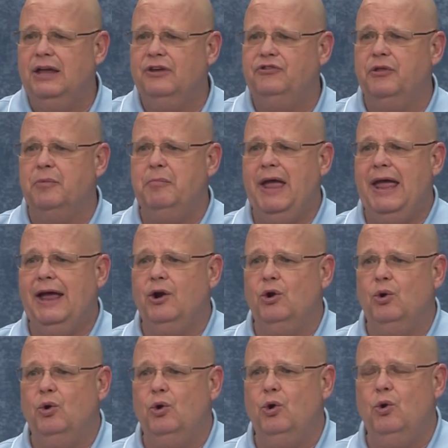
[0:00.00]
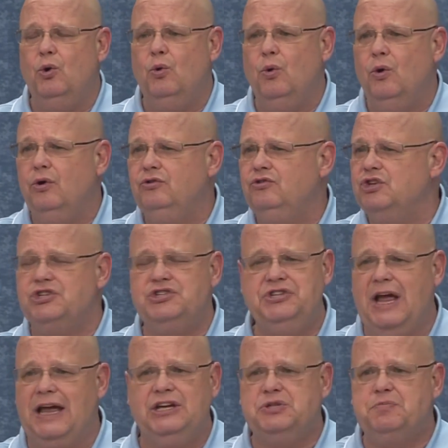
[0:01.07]
is the man who just
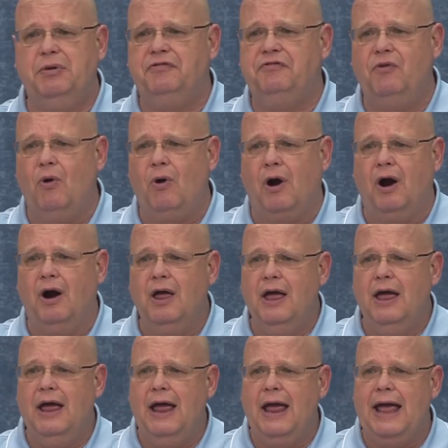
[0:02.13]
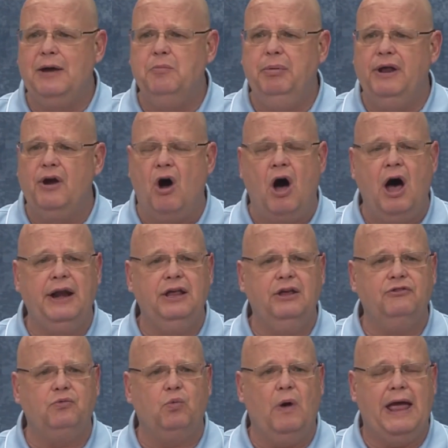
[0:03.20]
days before had been on
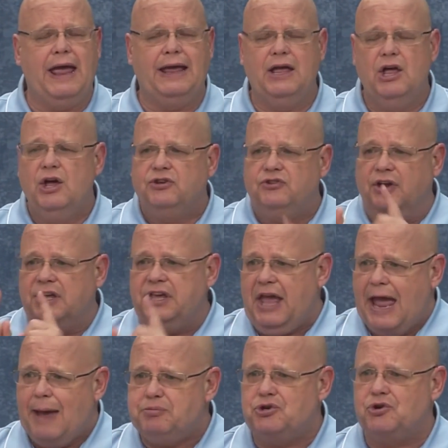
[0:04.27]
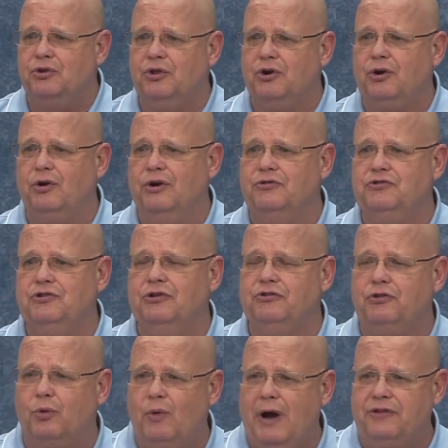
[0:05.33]
his way to capture the
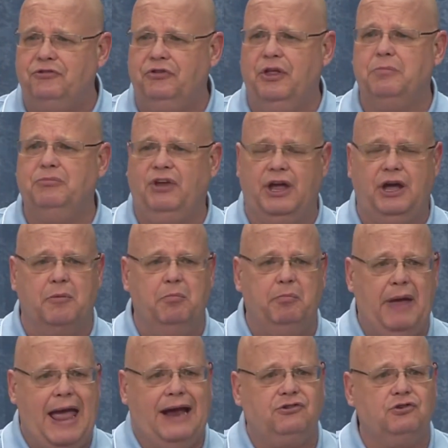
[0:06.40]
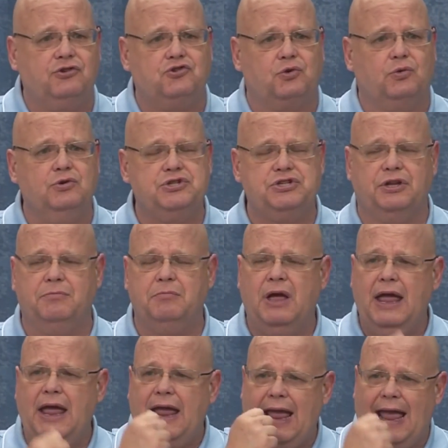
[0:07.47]
Christians, arrest them, take them back to Jerusalem,
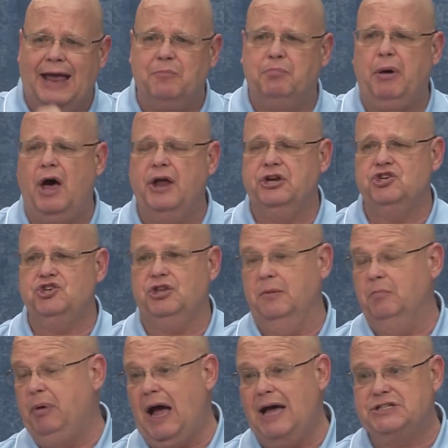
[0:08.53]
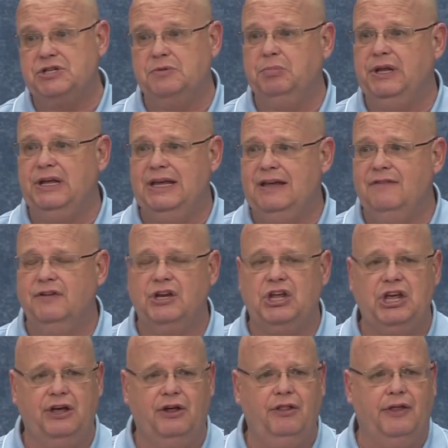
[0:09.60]
and punish them, possibly even
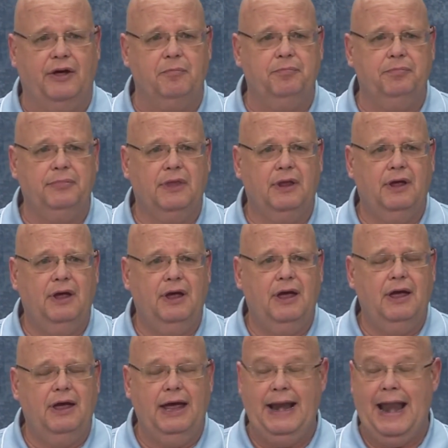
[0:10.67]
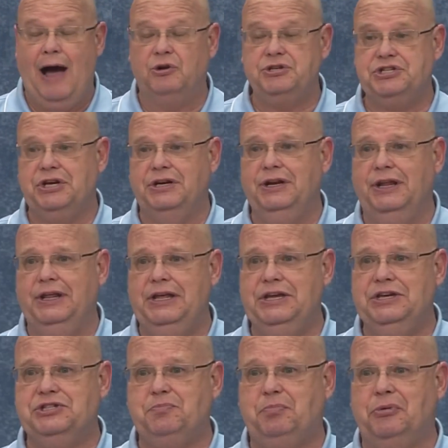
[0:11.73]
kill them. And now suddenly
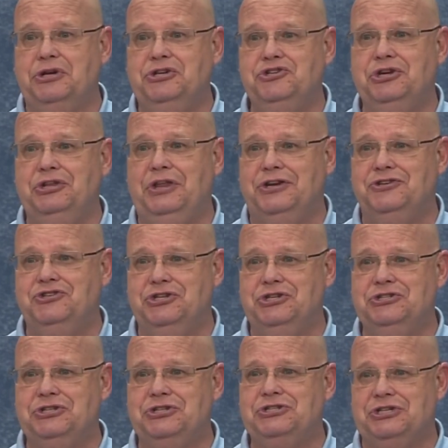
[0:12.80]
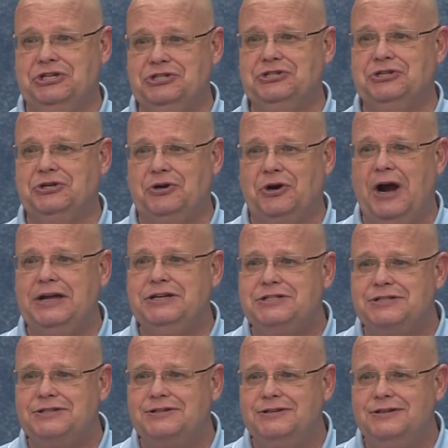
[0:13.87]
he's preaching that Jesus is the
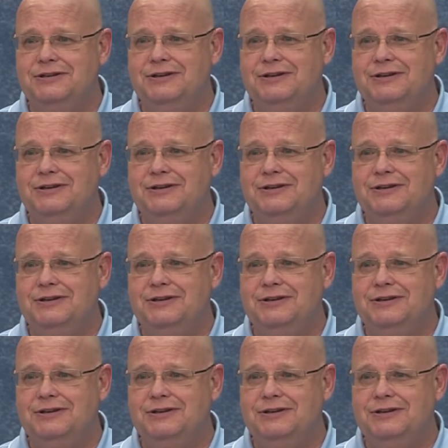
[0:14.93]
Christ.